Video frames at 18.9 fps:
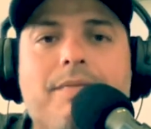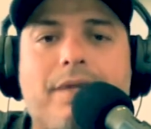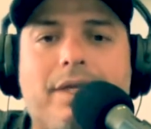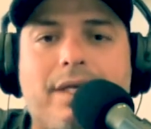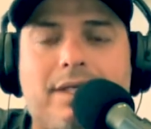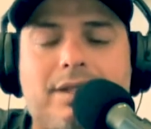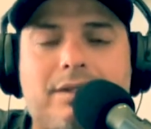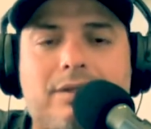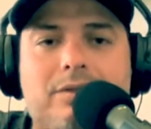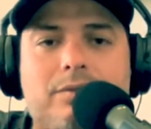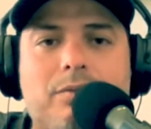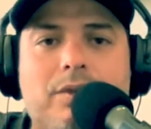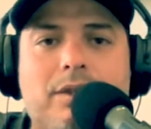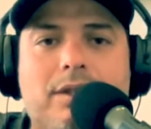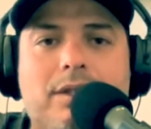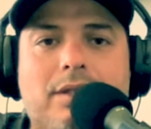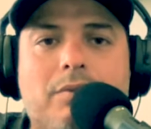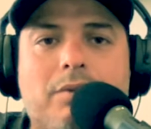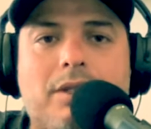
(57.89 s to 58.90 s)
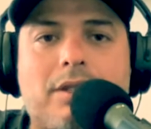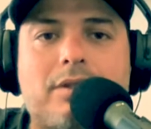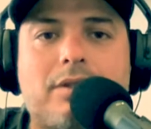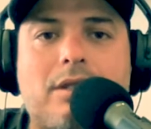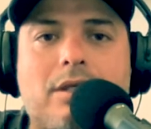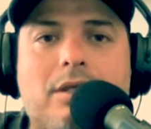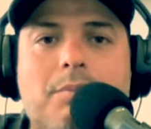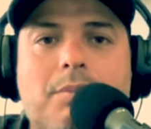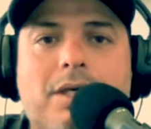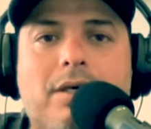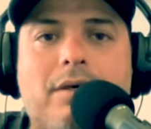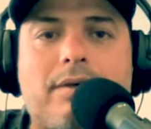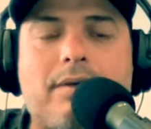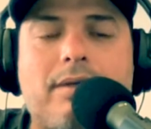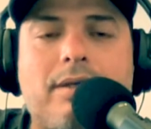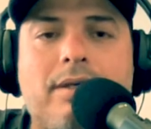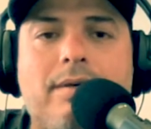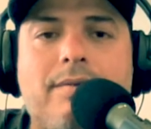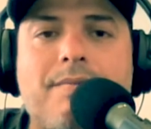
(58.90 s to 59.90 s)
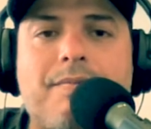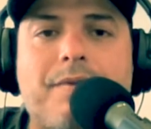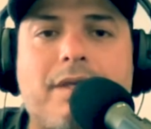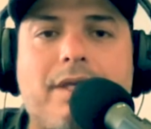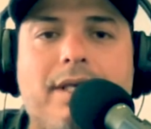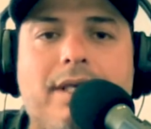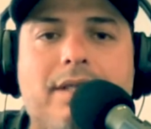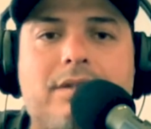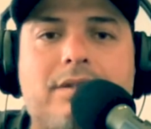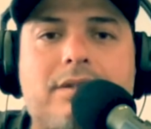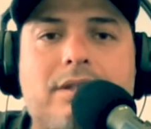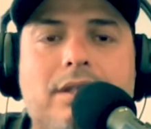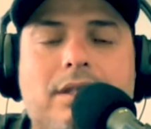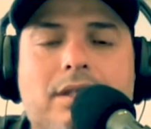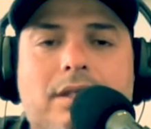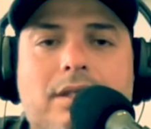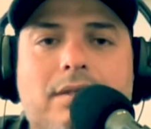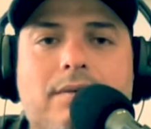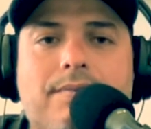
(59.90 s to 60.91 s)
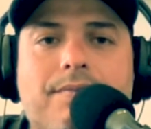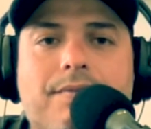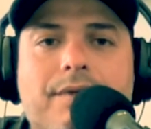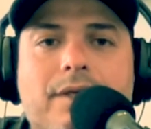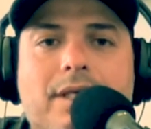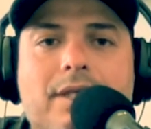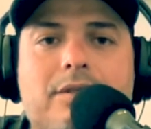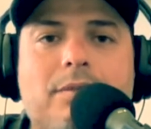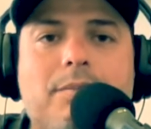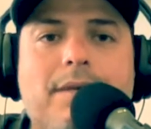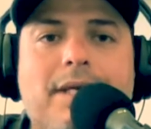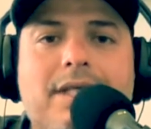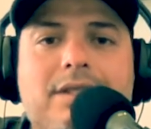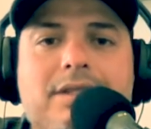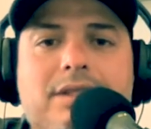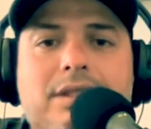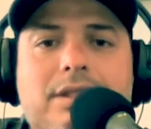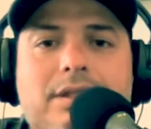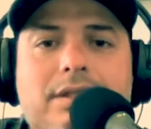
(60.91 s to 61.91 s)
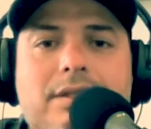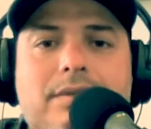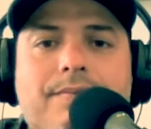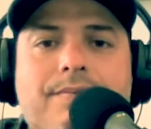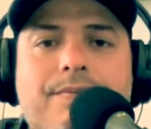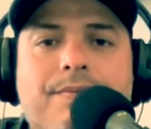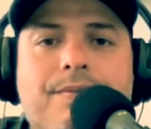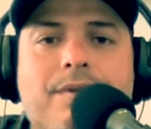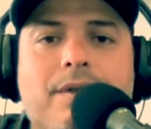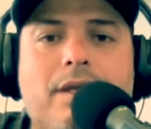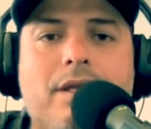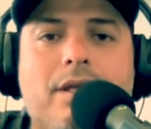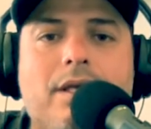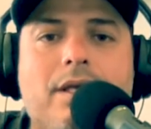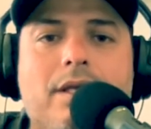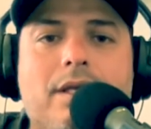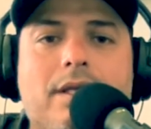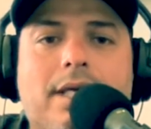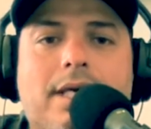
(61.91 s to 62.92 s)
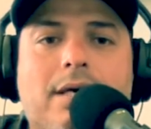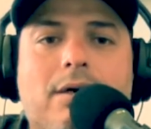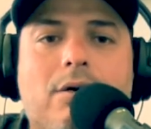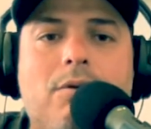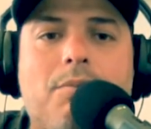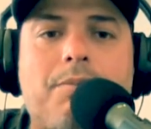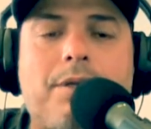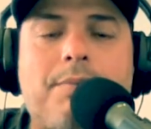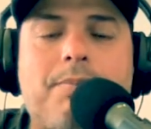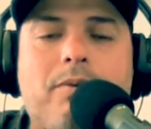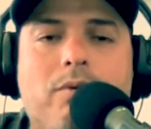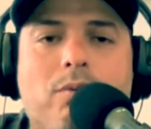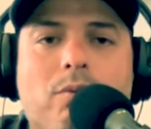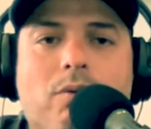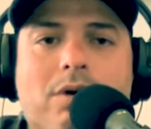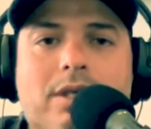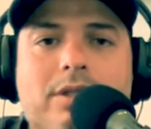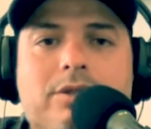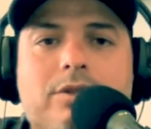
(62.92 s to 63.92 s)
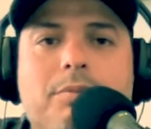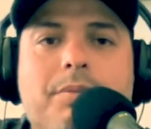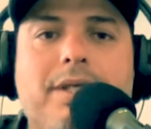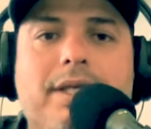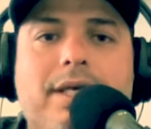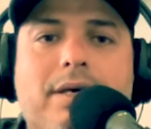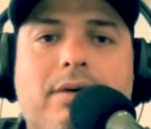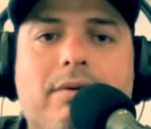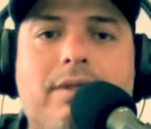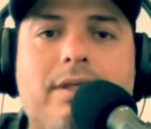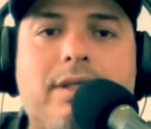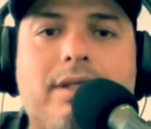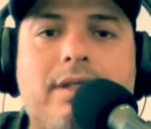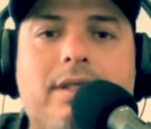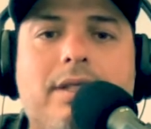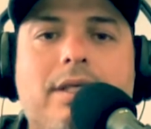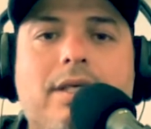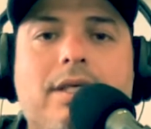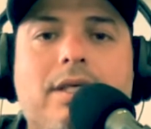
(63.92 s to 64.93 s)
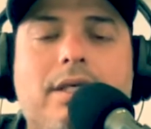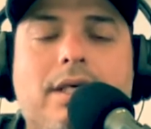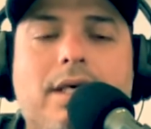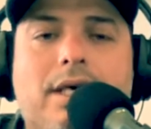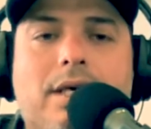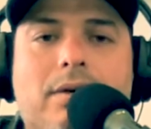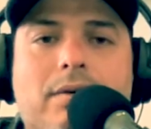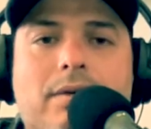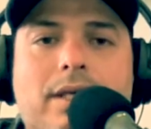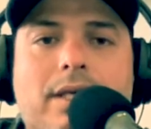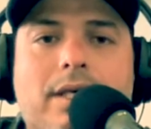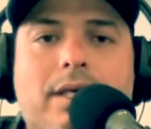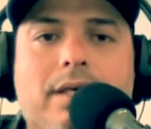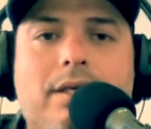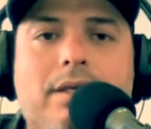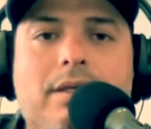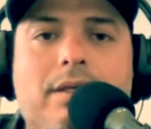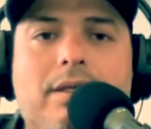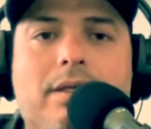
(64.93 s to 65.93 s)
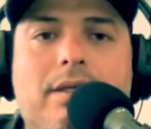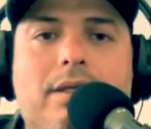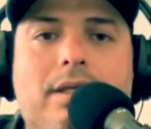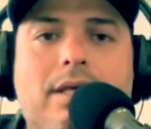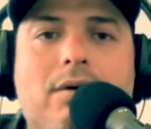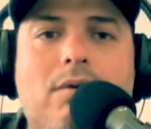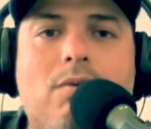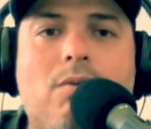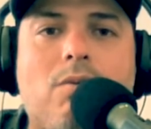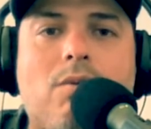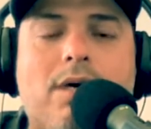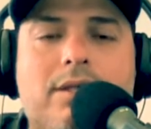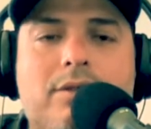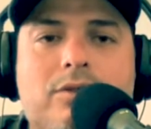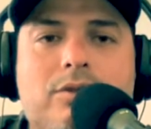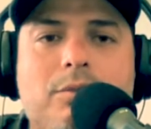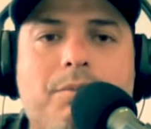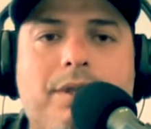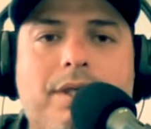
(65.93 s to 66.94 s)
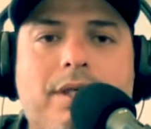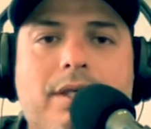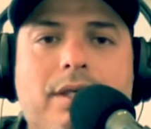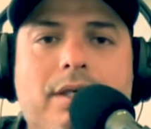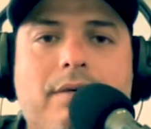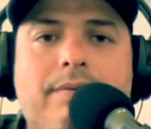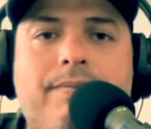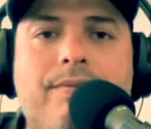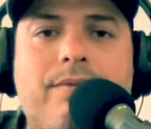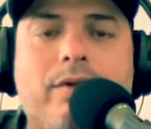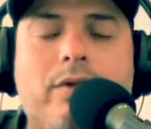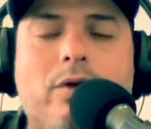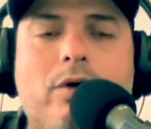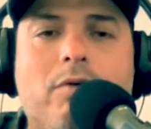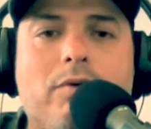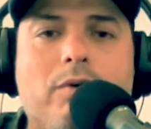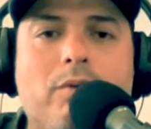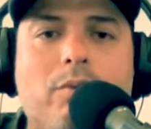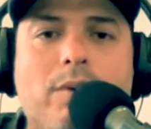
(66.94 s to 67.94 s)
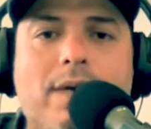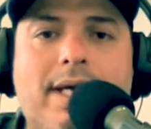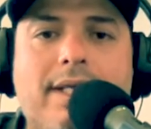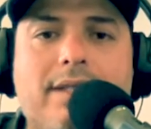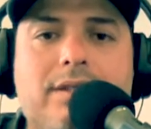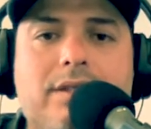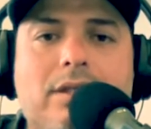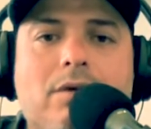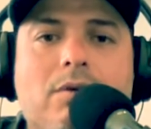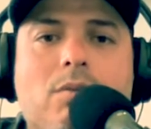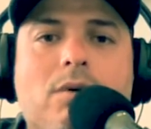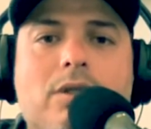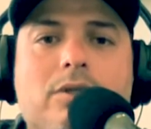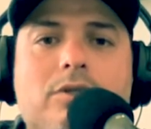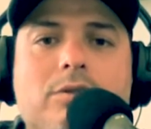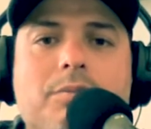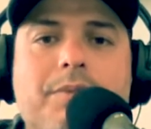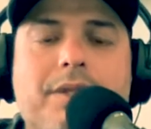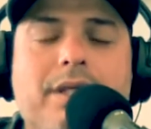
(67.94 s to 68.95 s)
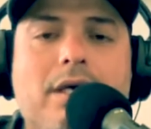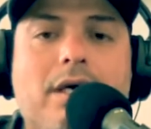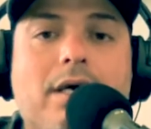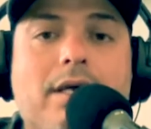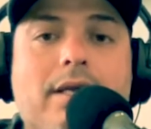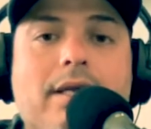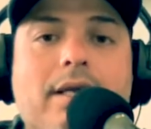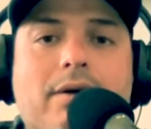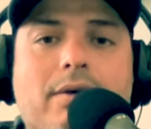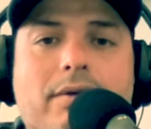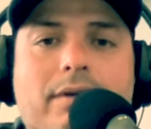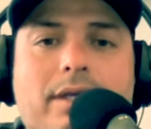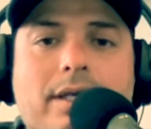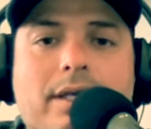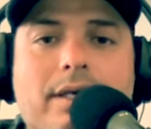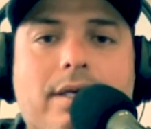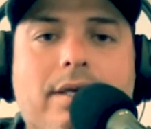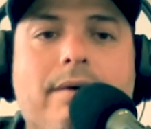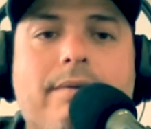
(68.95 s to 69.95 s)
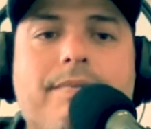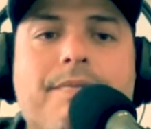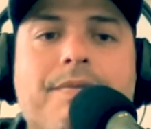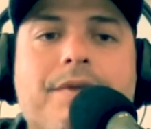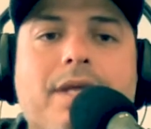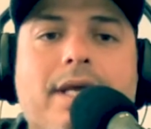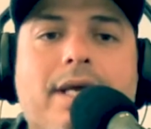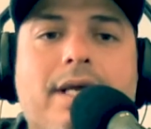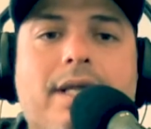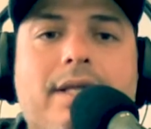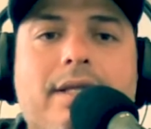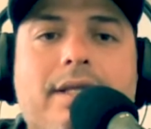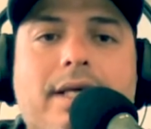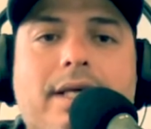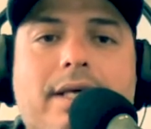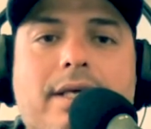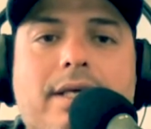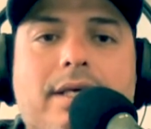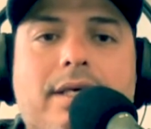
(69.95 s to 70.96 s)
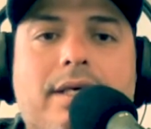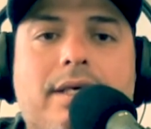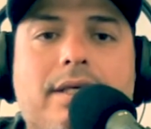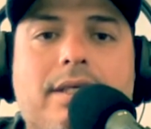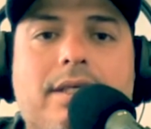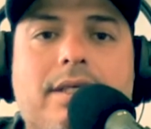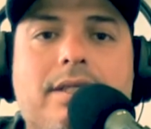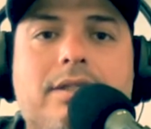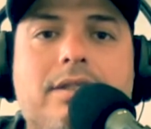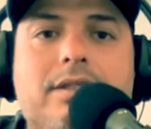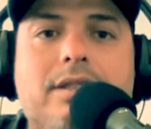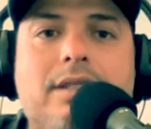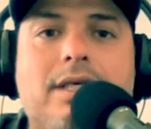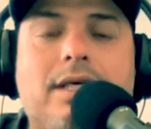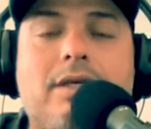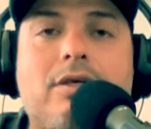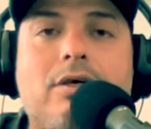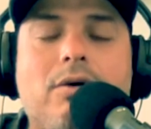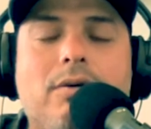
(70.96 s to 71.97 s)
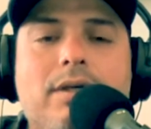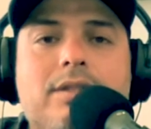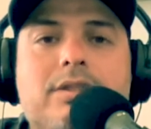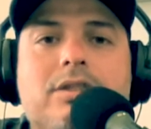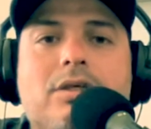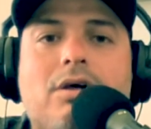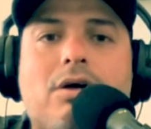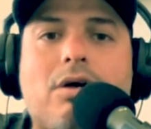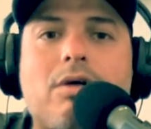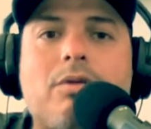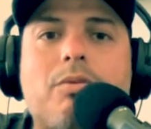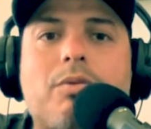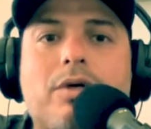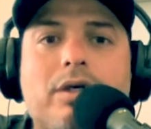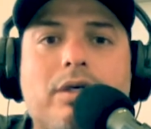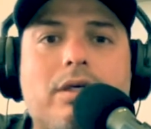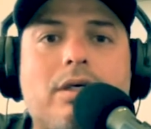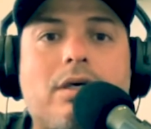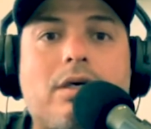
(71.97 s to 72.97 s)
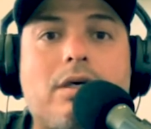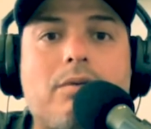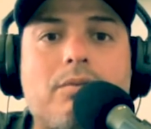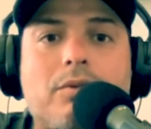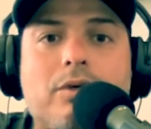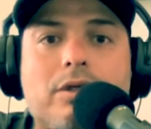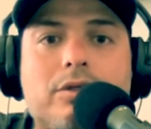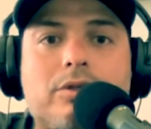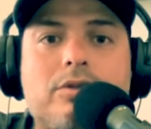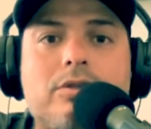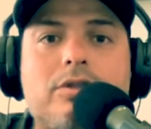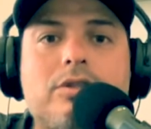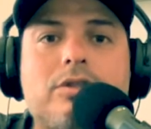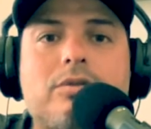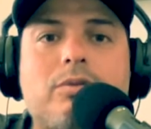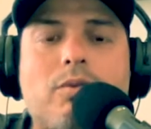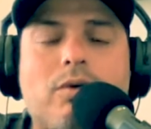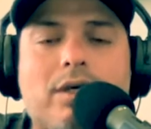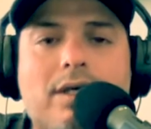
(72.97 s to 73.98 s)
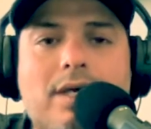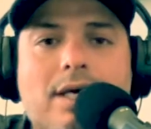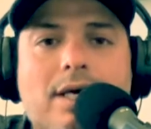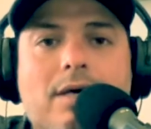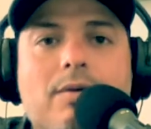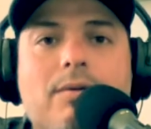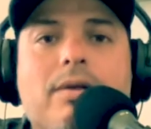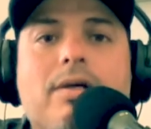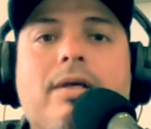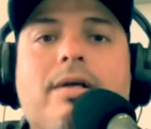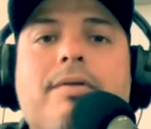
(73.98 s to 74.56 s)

is what I want to talk about. It's uh it's amazing how people want to healthy, how they they don't want to be overweight, they don't want to be unhealthy, and they uh, it. I know it's hard work, hard work to just work out